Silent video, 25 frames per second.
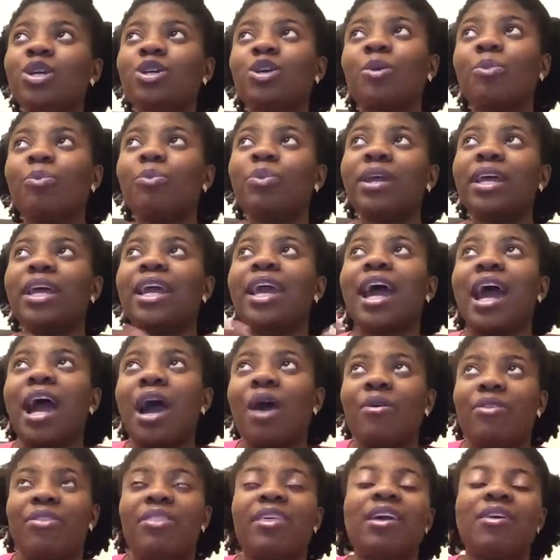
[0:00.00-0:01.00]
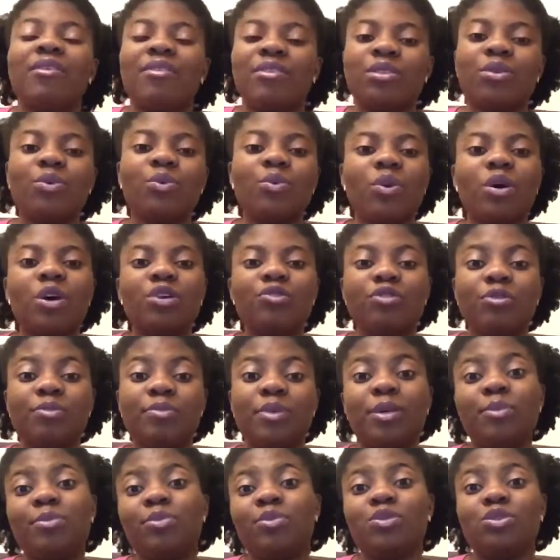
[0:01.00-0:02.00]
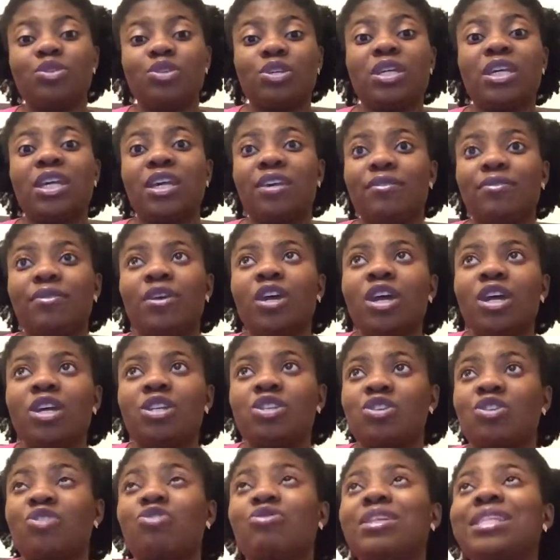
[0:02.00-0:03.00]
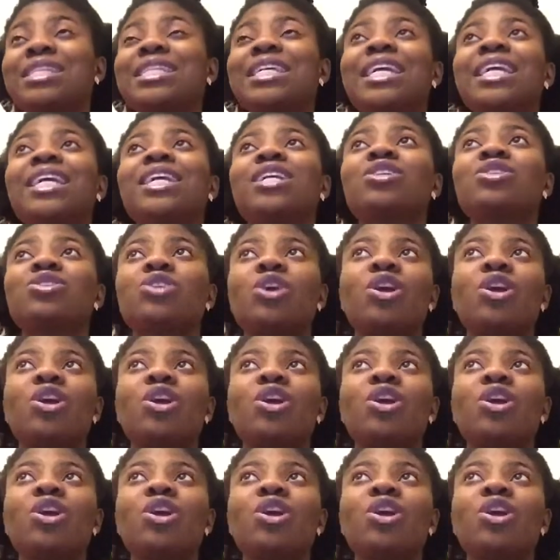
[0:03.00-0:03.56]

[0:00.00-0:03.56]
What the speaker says: you're putting it out there in the world for people to critique.